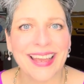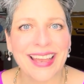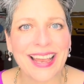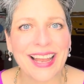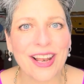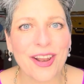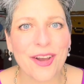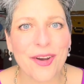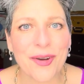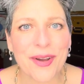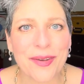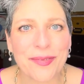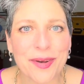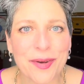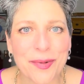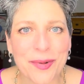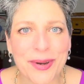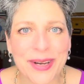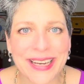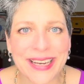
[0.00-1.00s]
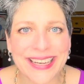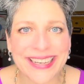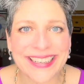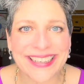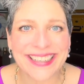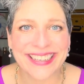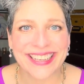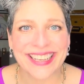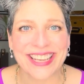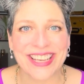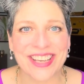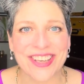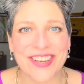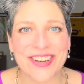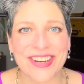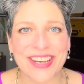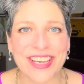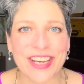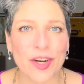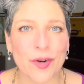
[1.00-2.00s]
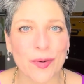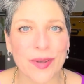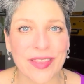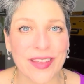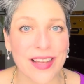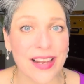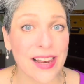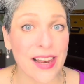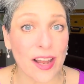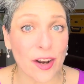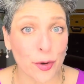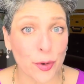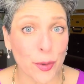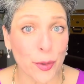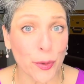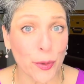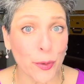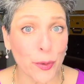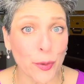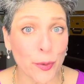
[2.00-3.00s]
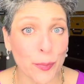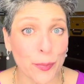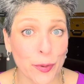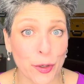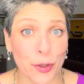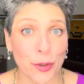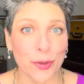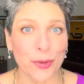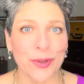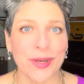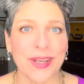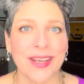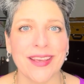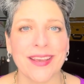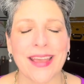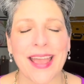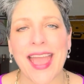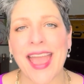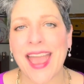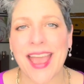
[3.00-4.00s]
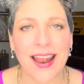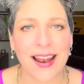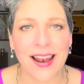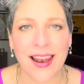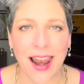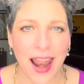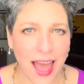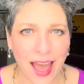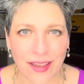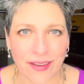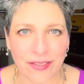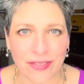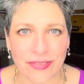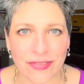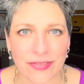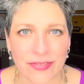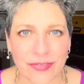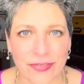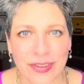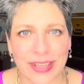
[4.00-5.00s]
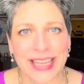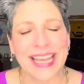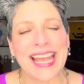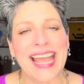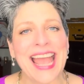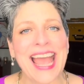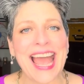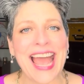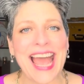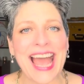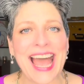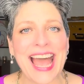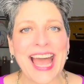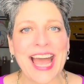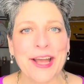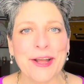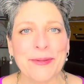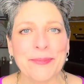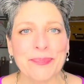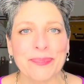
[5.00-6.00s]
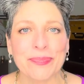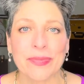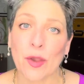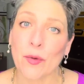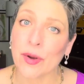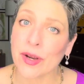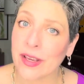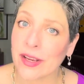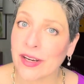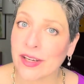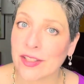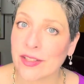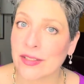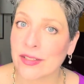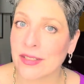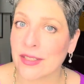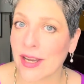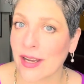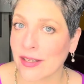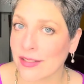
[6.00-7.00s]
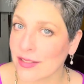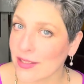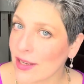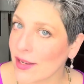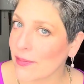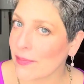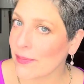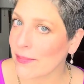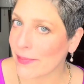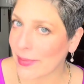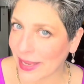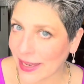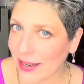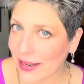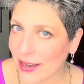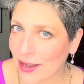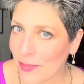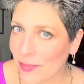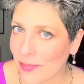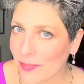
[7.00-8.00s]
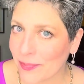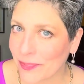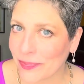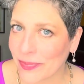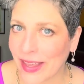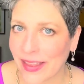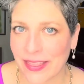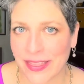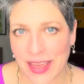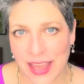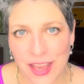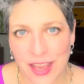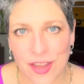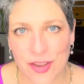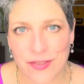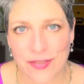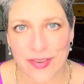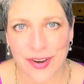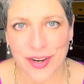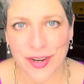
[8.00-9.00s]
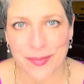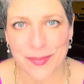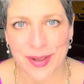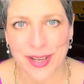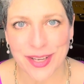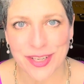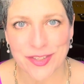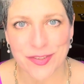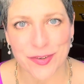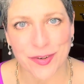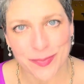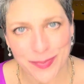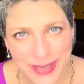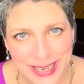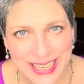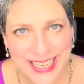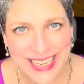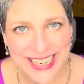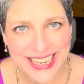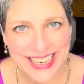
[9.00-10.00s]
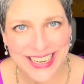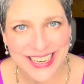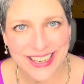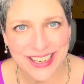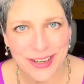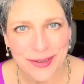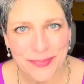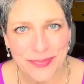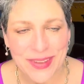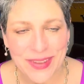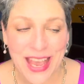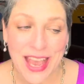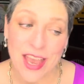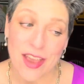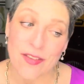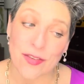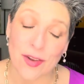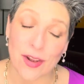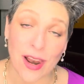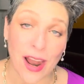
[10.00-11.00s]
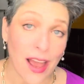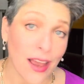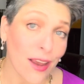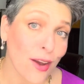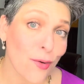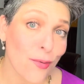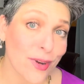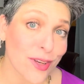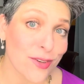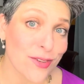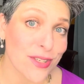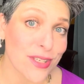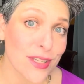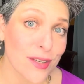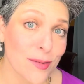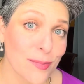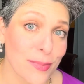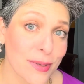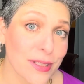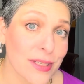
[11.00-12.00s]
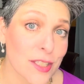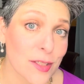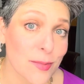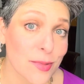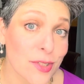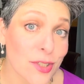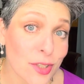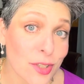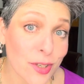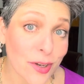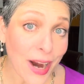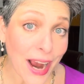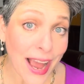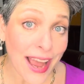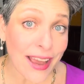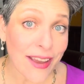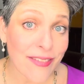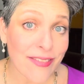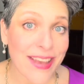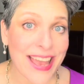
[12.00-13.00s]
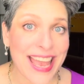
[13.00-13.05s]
Hello everyone, you're here with Claru Beauty and Life. We're here to talk some makeup. Thank you very much for being here. If you like what you see, please subscribe